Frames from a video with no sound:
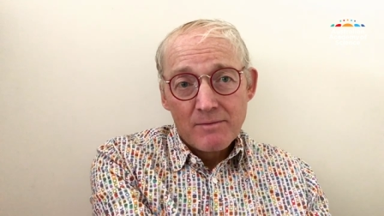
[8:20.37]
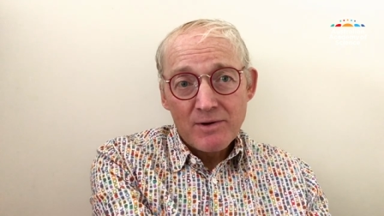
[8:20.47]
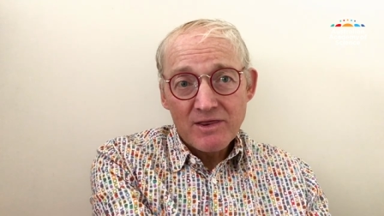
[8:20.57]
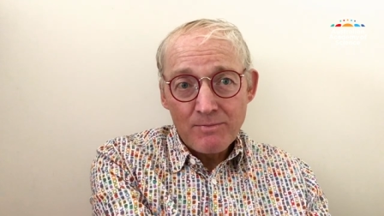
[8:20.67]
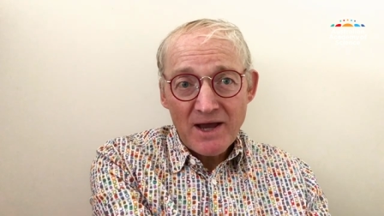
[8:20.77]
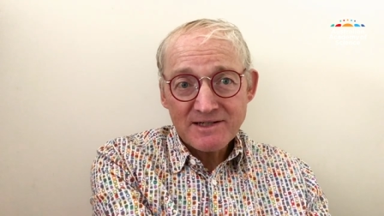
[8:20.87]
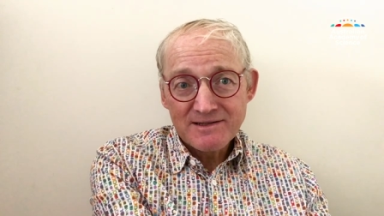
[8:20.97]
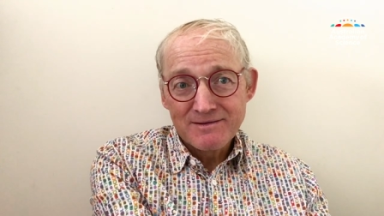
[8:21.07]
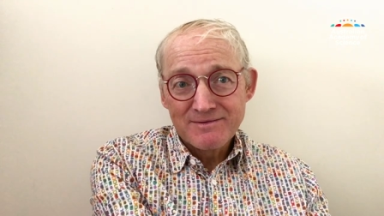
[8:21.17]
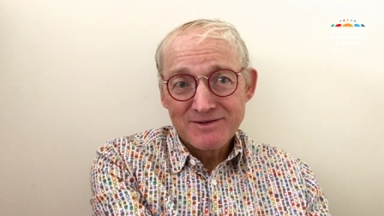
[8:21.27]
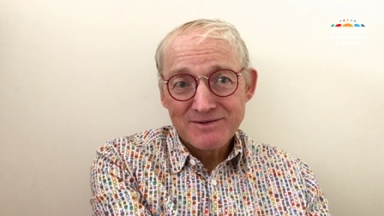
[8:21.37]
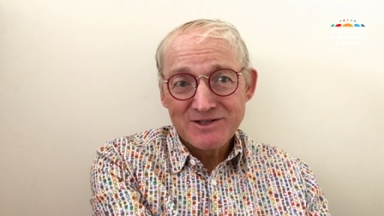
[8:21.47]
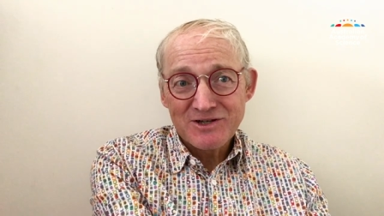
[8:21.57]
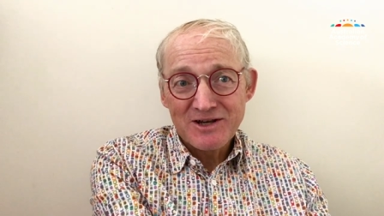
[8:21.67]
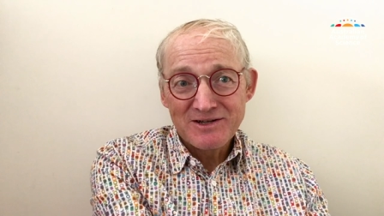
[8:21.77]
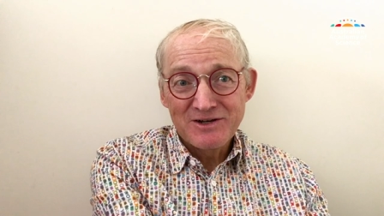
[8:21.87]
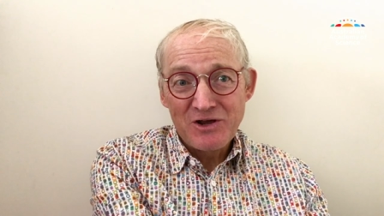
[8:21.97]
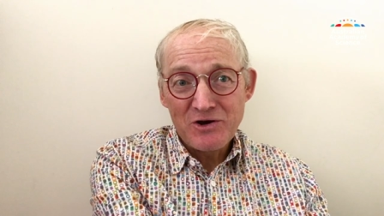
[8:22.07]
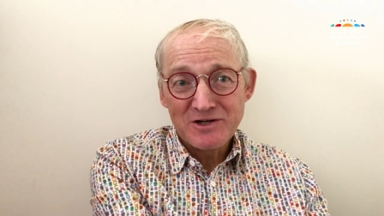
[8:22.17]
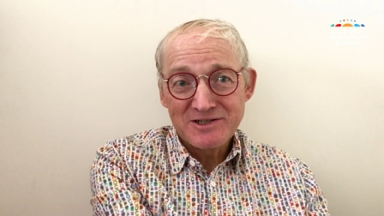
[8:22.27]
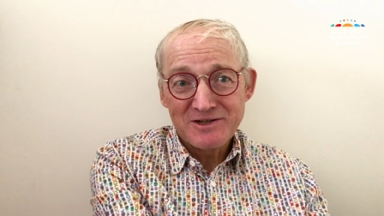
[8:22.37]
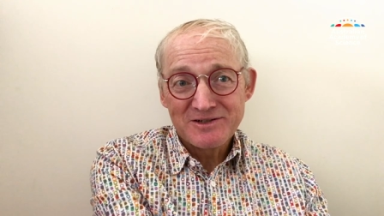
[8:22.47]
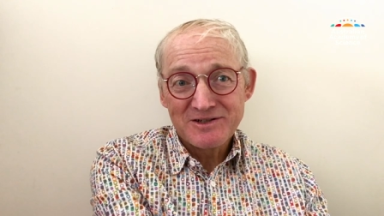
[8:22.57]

But the best cure to,